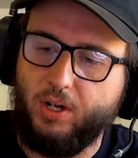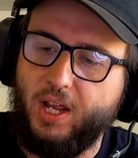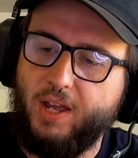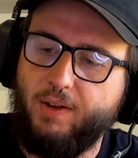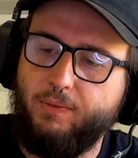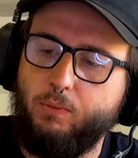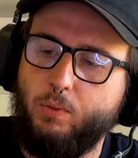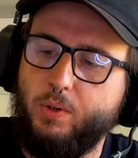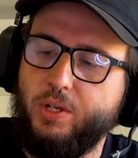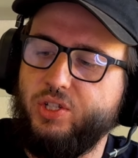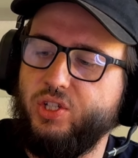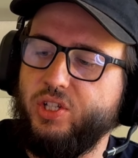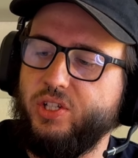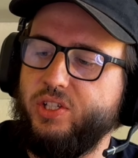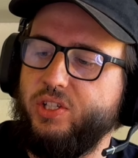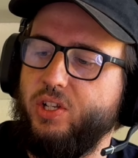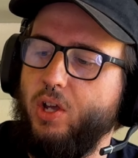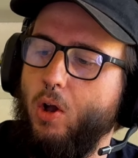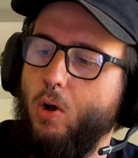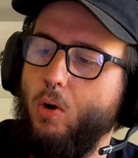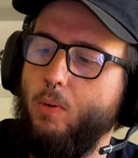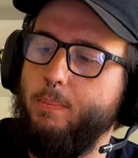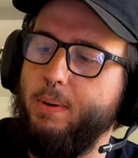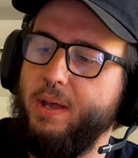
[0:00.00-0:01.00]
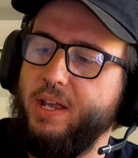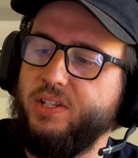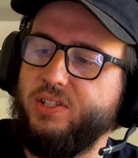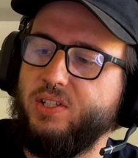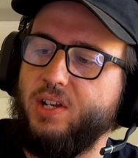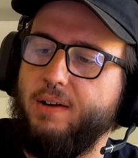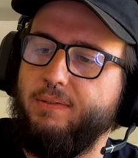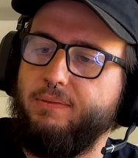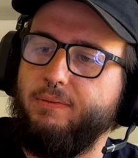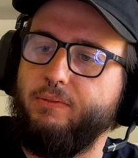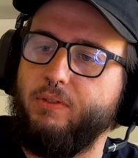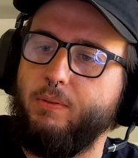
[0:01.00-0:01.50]
If we just go based
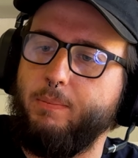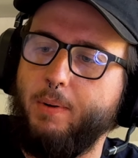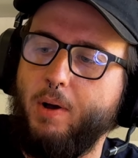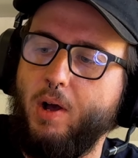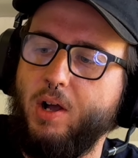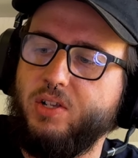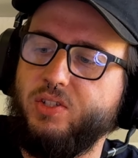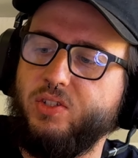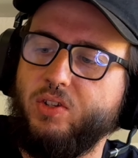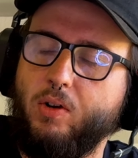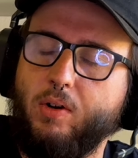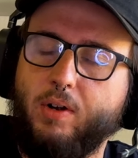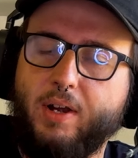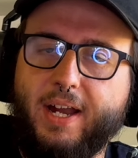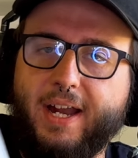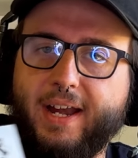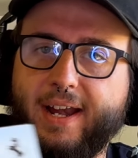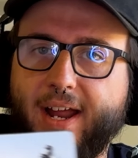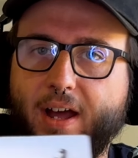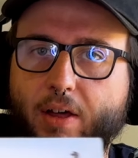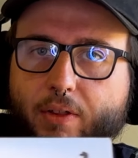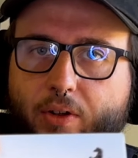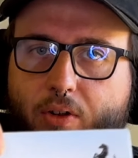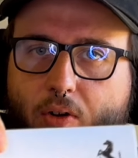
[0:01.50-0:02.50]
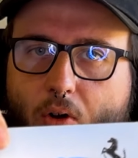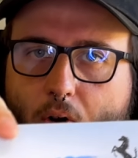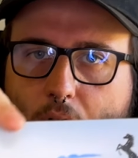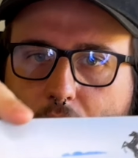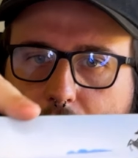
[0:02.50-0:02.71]
off of the box art and how the car